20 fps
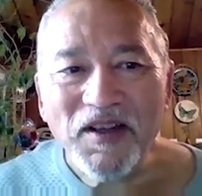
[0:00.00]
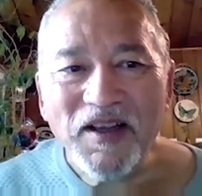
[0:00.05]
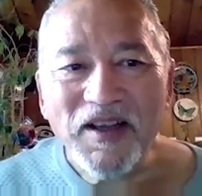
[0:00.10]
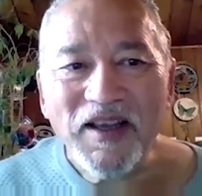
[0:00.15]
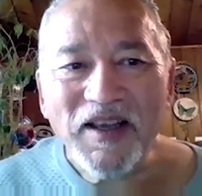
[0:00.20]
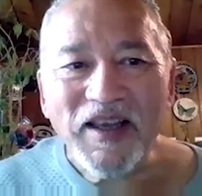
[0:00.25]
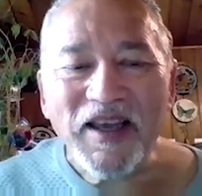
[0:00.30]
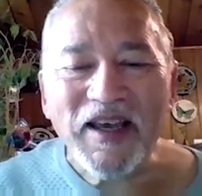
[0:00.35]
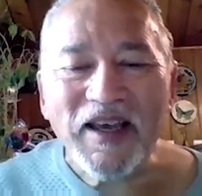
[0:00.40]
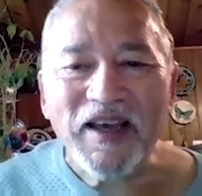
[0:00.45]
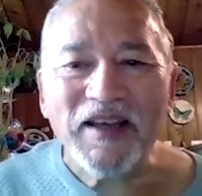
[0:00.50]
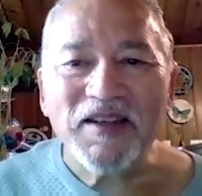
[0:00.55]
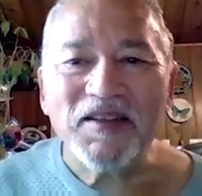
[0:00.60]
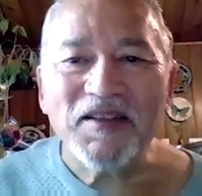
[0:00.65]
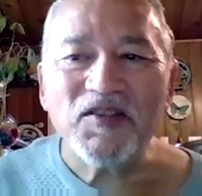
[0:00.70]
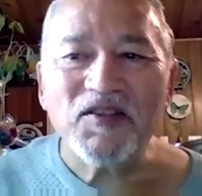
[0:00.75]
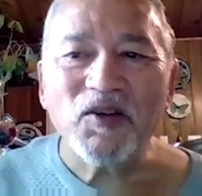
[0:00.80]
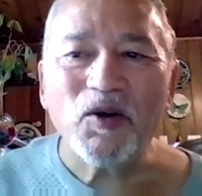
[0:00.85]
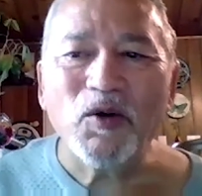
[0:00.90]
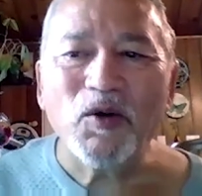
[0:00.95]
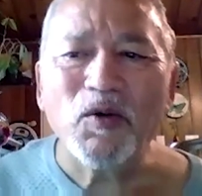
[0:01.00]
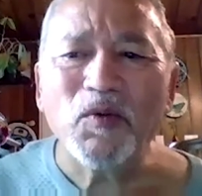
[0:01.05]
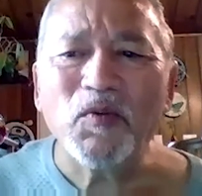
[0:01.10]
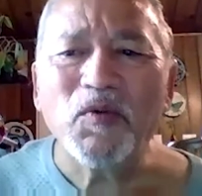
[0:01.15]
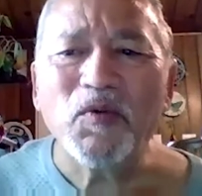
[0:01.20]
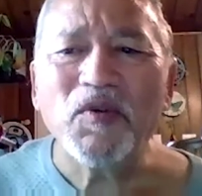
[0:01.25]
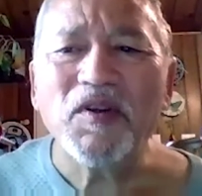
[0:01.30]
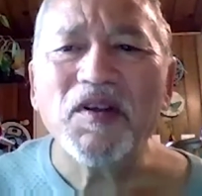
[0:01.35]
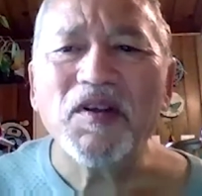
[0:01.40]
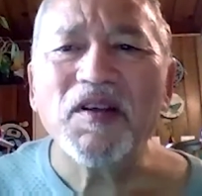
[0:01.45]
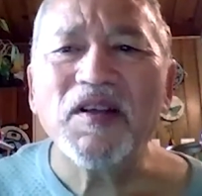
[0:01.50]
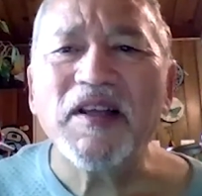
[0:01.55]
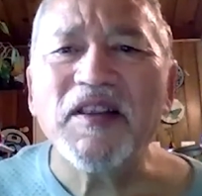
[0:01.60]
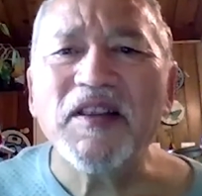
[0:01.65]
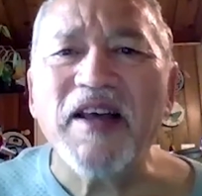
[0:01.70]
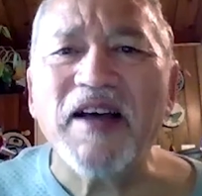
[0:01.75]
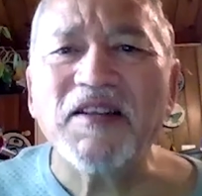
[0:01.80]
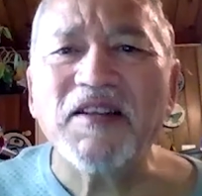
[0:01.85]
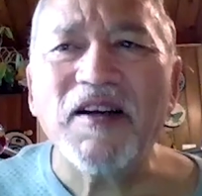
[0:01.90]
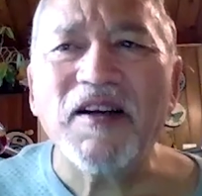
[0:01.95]
And so at
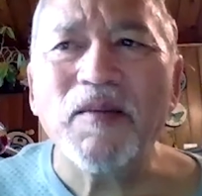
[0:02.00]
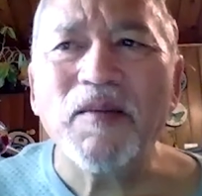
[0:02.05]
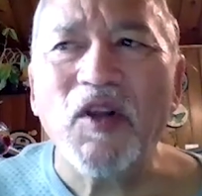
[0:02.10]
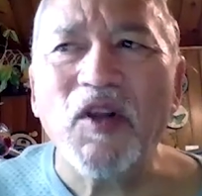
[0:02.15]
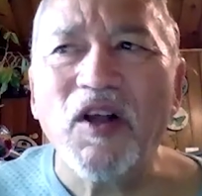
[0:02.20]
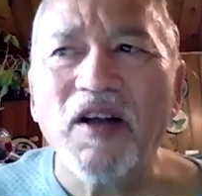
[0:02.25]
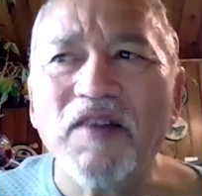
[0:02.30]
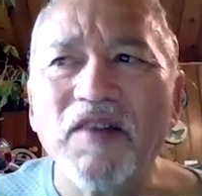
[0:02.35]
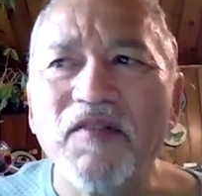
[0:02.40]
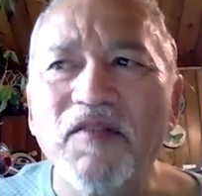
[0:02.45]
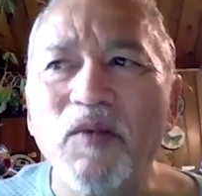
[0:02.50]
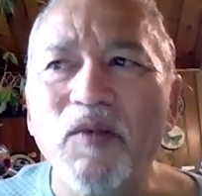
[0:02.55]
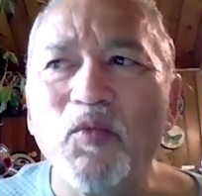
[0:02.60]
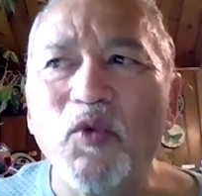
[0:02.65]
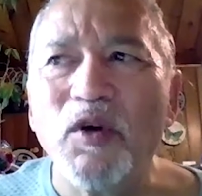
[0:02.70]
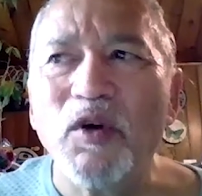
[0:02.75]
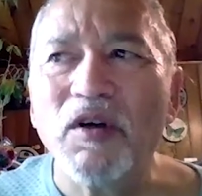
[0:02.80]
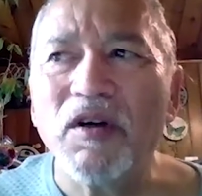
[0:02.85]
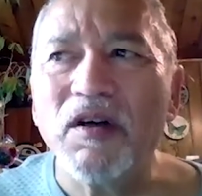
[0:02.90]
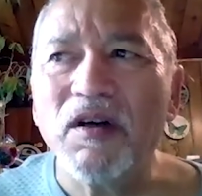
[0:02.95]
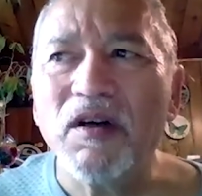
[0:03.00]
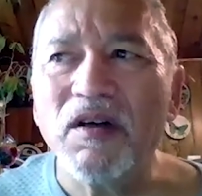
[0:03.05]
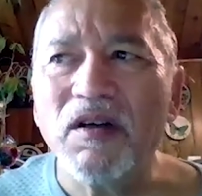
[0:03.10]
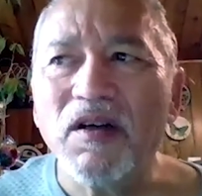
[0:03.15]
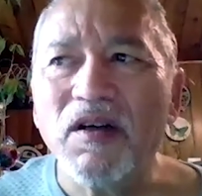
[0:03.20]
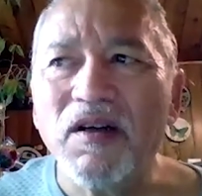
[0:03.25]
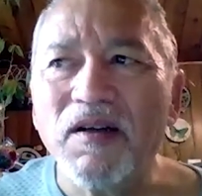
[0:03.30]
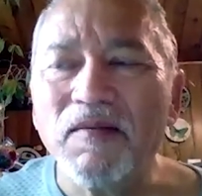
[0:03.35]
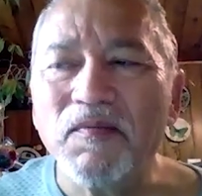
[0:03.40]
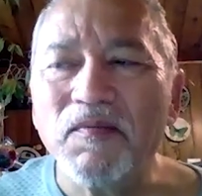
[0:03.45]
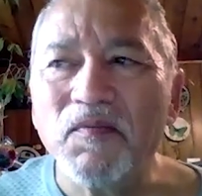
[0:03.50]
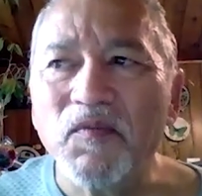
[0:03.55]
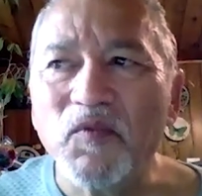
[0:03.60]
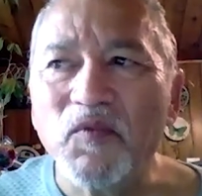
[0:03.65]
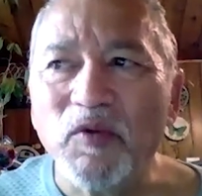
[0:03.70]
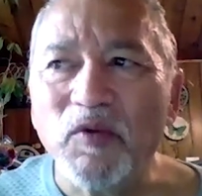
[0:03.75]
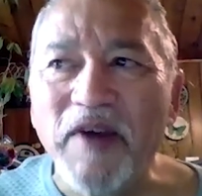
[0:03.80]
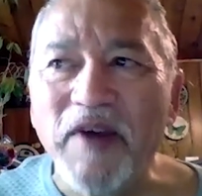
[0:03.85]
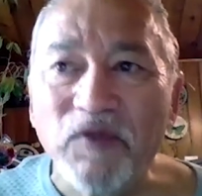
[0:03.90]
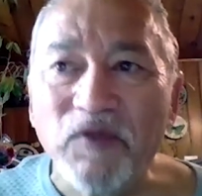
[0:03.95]
that time, a lot of them were um,
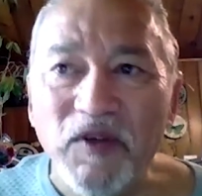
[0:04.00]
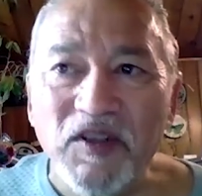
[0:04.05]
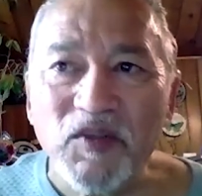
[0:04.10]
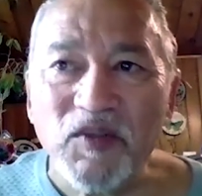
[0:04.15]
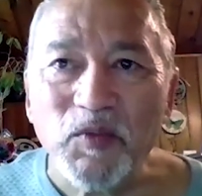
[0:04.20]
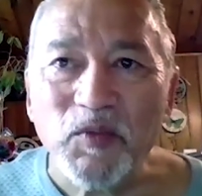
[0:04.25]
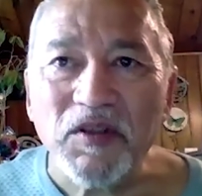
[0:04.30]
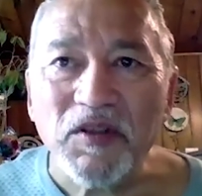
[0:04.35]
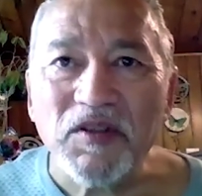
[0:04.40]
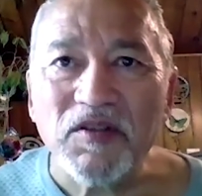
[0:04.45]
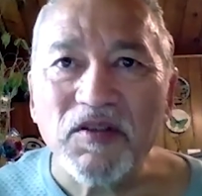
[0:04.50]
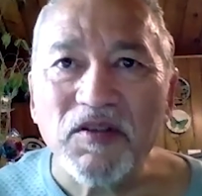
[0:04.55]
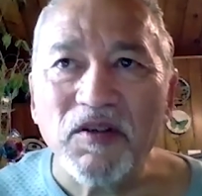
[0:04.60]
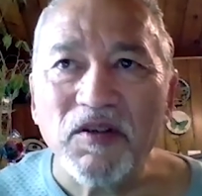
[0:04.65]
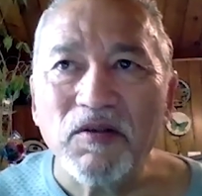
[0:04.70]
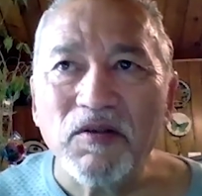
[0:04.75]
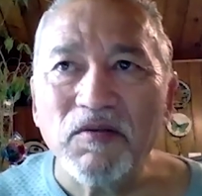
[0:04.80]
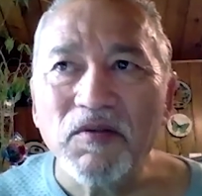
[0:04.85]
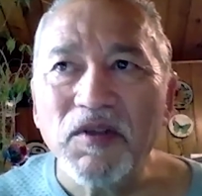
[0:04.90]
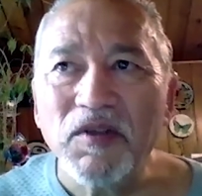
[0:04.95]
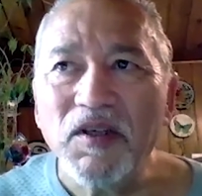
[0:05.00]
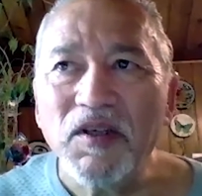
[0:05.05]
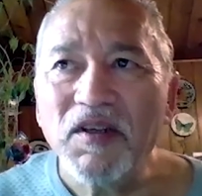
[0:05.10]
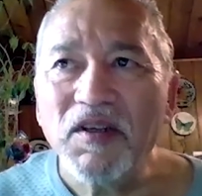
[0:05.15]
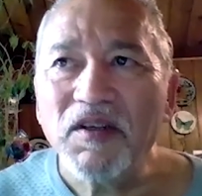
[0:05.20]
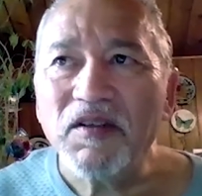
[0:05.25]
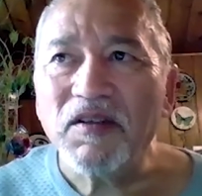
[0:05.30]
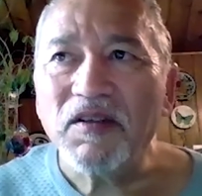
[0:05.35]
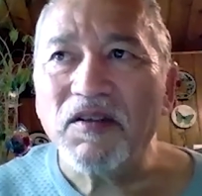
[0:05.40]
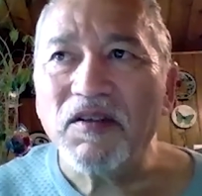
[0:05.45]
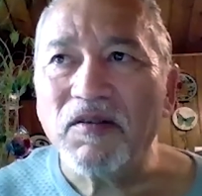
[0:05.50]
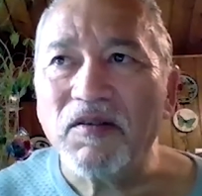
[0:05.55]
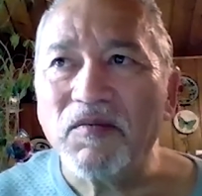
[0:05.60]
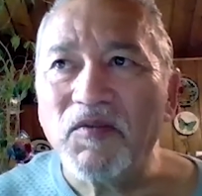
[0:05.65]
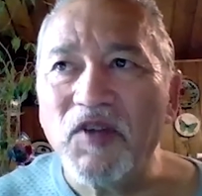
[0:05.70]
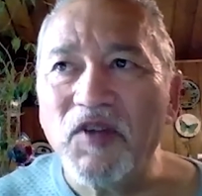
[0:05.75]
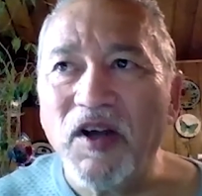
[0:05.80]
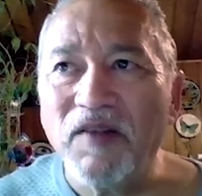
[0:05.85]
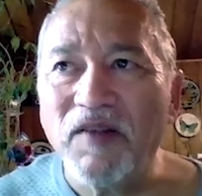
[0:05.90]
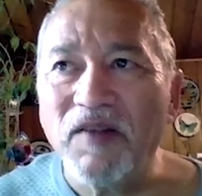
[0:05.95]
were reference books, so you know,
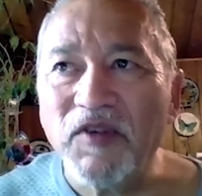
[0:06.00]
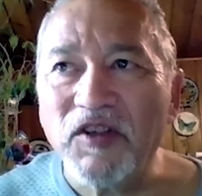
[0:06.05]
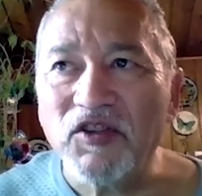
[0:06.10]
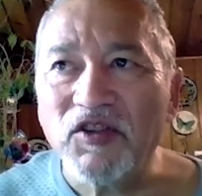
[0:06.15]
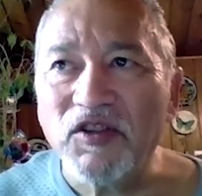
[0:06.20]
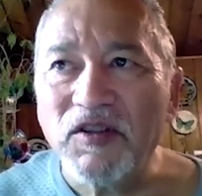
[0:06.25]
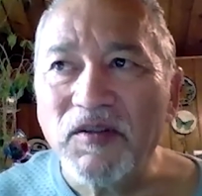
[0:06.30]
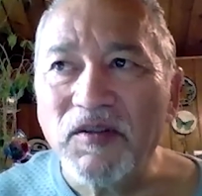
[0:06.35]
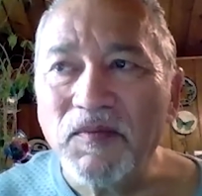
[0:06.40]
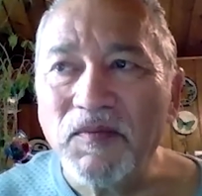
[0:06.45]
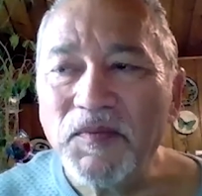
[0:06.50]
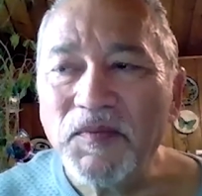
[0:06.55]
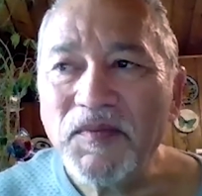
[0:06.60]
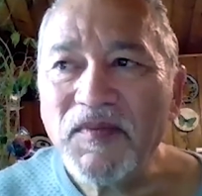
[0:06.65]
nonfiction.